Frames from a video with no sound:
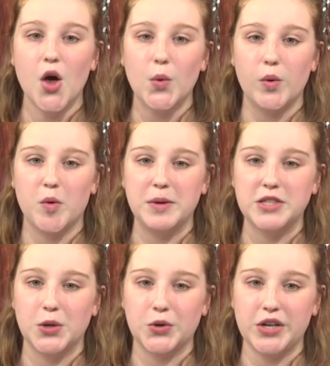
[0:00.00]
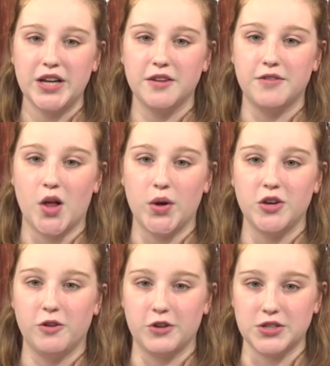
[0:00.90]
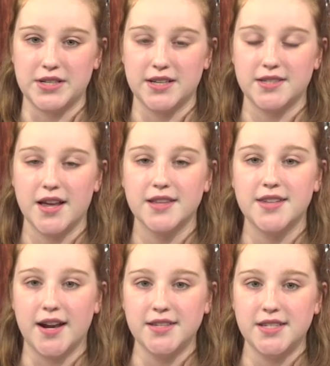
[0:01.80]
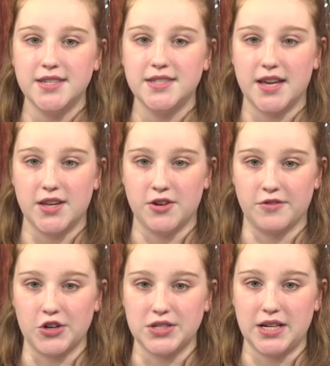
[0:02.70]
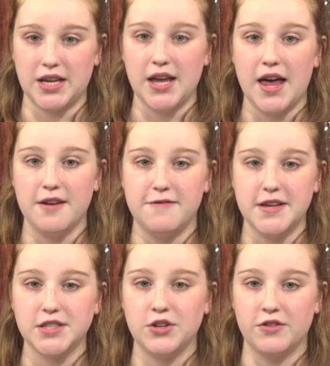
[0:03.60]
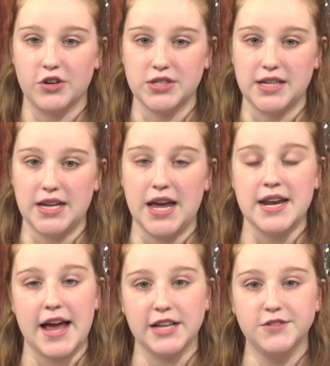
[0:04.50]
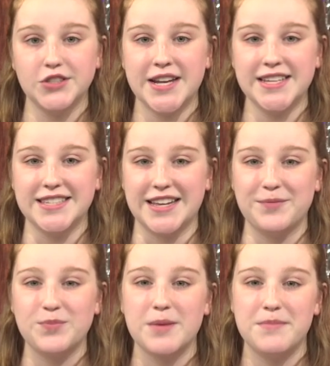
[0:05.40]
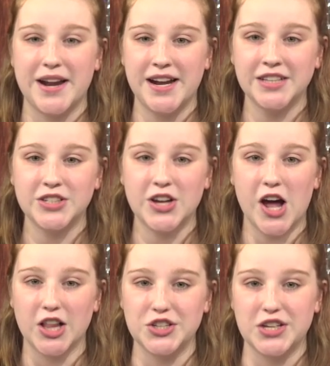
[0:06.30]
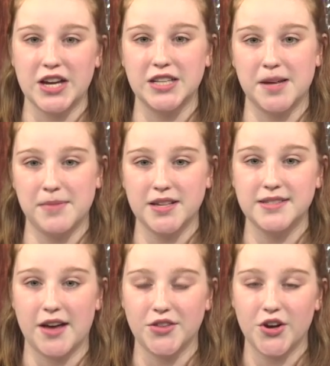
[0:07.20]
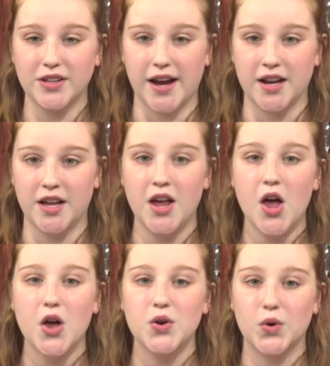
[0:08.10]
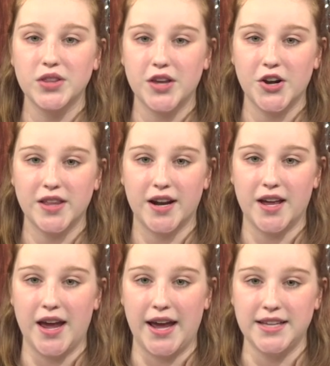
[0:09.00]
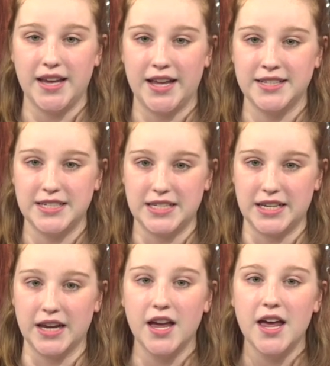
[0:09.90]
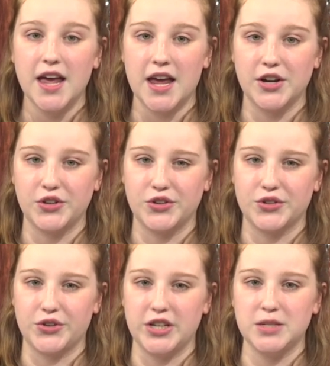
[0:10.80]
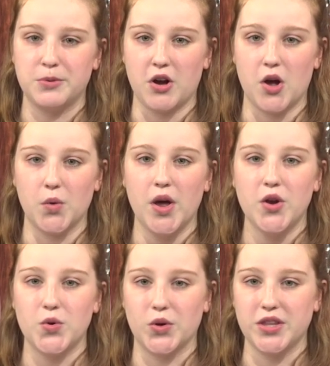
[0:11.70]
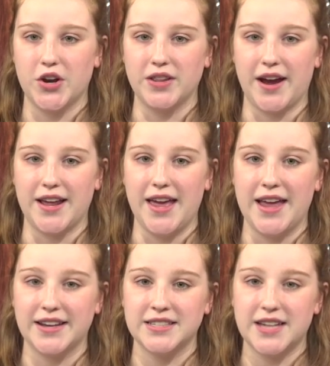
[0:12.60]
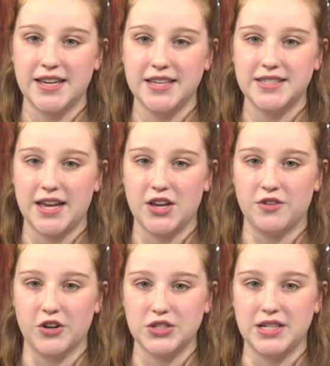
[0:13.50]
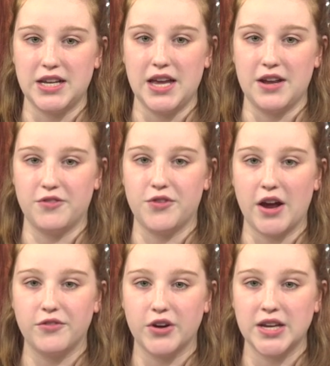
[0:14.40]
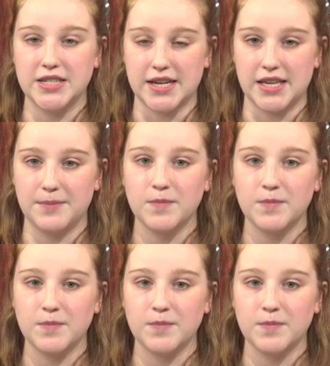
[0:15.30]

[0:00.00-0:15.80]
We will be touring the following universities: Tennessee State University and Fisk University in Nashville, Tennessee, Benedict College in Columbia, South Carolina, North Carolina A&T in Greensboro, North Carolina, and Kentucky State University in Frankfort, Kentucky.